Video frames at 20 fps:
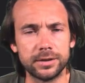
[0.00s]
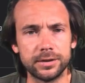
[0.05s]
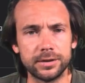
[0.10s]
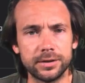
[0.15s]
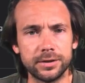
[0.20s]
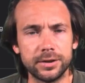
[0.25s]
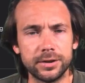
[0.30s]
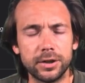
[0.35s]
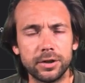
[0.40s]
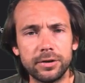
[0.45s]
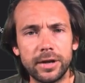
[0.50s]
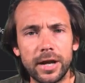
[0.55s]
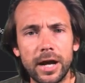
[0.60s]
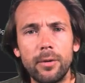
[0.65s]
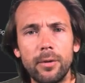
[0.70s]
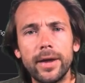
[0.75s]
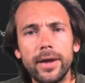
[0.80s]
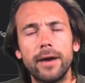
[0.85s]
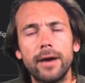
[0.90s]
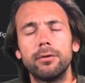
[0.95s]
You know, now
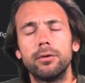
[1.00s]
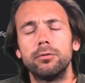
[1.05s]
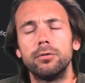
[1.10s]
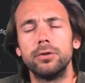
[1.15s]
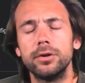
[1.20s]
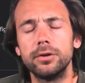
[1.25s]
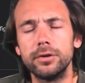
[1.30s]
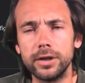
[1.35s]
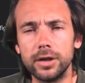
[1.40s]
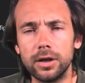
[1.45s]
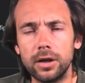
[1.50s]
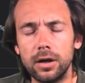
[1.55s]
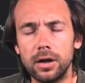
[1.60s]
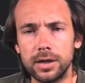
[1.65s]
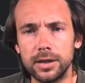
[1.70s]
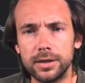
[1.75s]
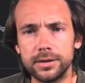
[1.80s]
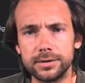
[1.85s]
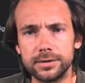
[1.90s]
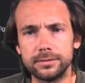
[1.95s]
we have a really
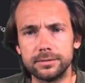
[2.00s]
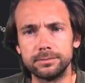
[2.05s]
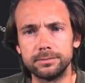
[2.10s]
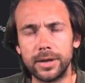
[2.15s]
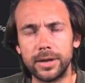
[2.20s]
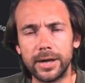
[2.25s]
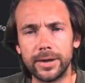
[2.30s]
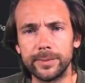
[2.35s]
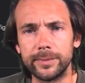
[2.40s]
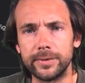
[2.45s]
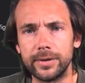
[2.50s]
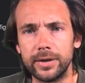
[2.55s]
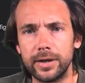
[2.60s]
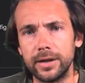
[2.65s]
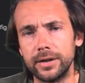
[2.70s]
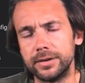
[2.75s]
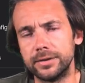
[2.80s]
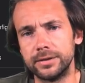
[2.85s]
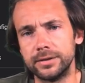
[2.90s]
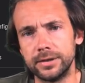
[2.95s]
awesome
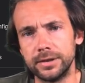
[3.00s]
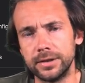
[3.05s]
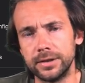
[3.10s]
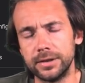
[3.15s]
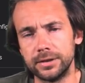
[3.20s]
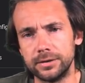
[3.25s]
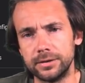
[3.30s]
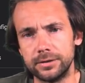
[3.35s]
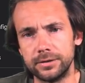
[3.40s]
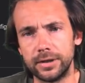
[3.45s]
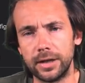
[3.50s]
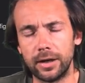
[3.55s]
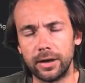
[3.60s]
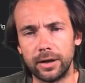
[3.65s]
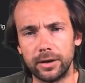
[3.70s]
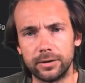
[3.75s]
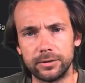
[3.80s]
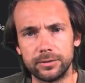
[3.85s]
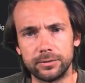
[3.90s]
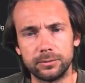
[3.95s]
pipeline
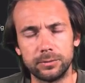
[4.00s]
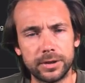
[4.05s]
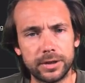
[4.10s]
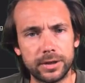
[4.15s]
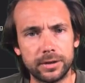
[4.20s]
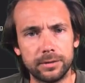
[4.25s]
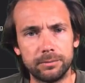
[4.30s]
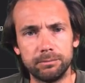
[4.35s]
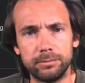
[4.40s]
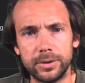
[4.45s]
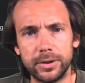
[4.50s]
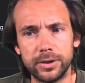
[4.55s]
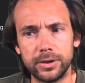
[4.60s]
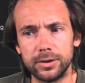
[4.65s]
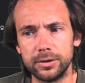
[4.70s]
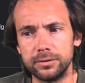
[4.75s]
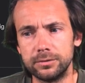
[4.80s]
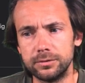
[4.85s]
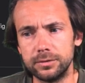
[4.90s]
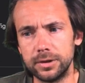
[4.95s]
that we can
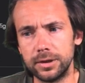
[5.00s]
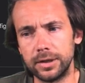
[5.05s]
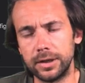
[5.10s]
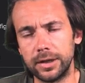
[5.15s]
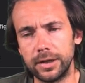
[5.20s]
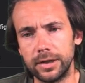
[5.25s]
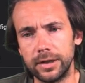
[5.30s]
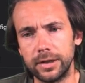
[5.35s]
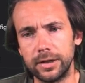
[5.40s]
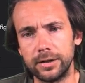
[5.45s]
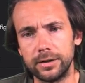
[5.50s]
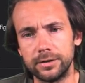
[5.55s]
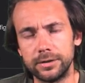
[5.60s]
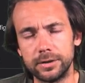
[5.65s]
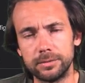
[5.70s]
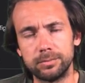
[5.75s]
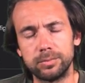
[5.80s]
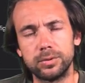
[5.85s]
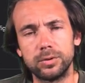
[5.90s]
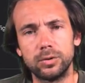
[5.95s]
build and
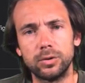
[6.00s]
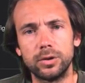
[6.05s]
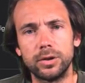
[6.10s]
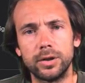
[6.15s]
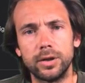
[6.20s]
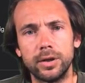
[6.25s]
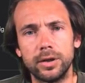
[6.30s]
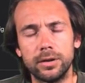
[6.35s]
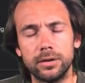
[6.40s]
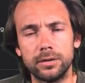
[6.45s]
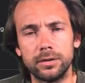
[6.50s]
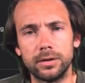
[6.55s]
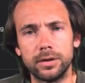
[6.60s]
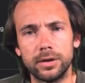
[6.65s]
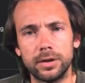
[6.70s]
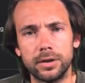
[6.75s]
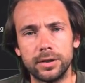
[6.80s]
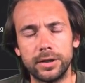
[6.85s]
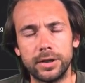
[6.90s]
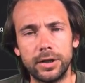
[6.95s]
deploy
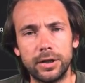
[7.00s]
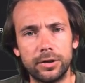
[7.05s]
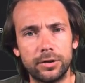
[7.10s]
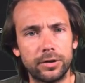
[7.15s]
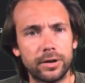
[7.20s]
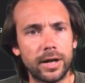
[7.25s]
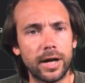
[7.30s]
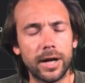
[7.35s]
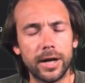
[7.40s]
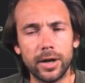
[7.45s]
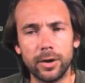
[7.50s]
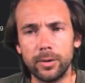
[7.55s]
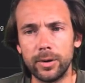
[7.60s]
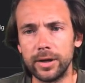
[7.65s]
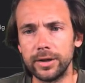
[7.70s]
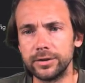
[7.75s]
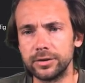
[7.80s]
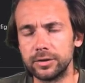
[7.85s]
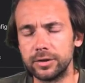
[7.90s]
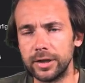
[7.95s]
either an
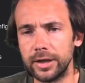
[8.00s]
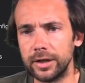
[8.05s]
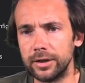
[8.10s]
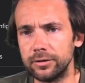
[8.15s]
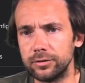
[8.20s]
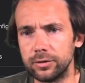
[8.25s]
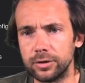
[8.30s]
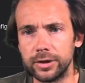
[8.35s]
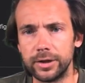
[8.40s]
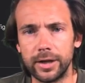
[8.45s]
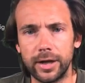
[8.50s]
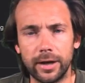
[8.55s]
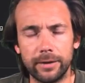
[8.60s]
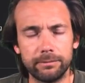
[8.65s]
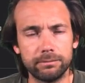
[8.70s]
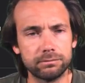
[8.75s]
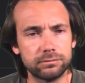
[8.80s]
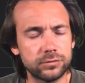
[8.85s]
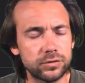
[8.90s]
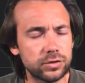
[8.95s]
iOS or Android app.
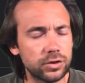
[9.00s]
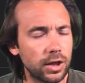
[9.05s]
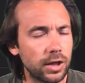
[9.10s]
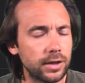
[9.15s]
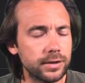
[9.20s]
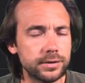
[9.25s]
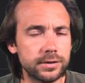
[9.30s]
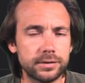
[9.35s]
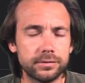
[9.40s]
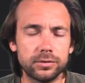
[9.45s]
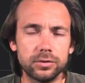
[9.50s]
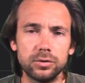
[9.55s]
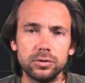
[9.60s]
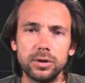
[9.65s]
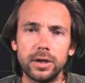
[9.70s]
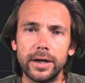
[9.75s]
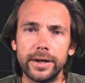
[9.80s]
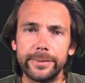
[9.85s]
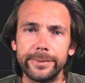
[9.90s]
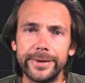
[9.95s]
Tons of cool
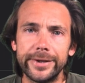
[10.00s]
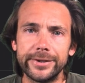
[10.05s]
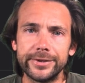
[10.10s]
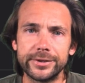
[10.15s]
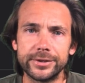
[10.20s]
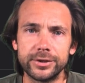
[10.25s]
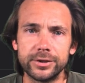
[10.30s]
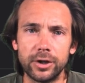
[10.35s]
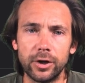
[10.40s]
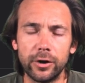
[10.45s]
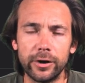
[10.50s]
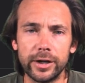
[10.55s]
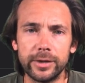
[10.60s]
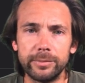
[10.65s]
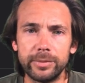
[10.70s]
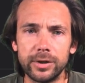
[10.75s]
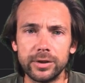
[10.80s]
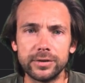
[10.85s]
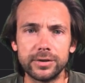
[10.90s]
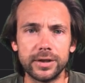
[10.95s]
automation already
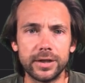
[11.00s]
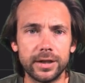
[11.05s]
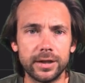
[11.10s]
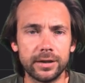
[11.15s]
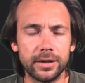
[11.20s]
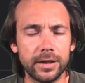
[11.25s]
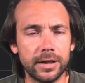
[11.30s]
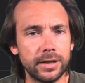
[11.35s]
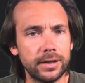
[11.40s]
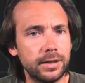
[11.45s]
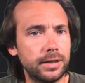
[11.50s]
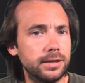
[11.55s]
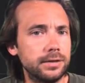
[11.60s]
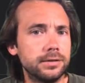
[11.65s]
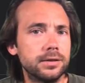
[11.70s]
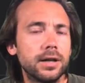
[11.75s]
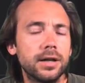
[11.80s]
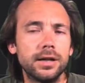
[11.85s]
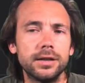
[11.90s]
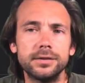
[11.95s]
built in and
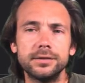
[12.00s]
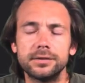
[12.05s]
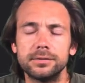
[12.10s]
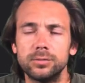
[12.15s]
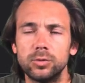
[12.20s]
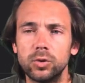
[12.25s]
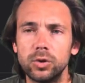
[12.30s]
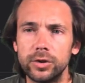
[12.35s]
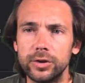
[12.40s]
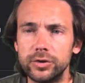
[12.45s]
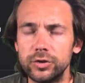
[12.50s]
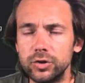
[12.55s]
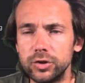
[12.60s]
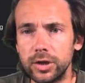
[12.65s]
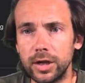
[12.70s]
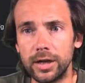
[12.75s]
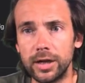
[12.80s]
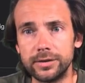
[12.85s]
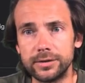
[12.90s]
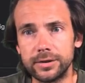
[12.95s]
tons more that you
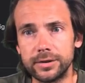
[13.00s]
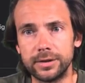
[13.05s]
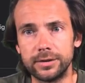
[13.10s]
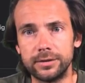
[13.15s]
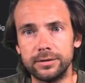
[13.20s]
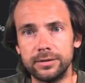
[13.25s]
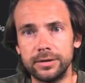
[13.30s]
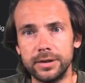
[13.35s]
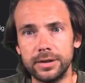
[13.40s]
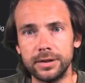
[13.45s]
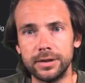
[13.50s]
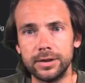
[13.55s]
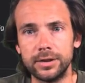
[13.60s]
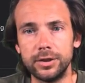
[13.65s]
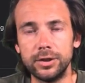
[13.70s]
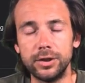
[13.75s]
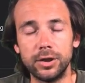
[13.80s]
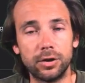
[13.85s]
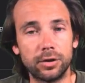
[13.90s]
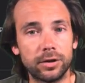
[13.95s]
guys can,
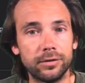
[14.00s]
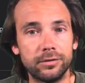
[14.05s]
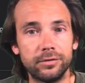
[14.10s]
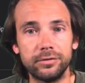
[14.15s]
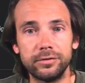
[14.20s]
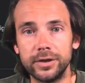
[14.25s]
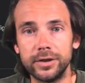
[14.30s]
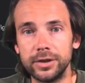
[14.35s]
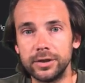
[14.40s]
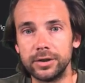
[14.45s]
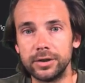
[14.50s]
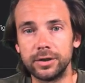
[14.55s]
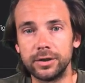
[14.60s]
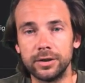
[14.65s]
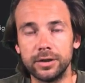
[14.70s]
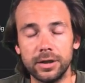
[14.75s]
you know, configure